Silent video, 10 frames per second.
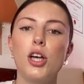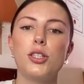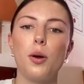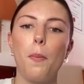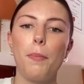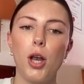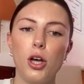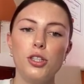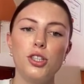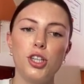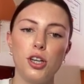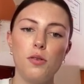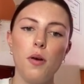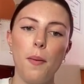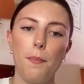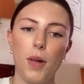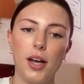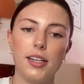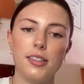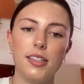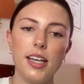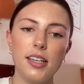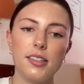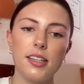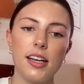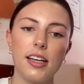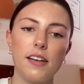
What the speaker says: So plus 2 minus 6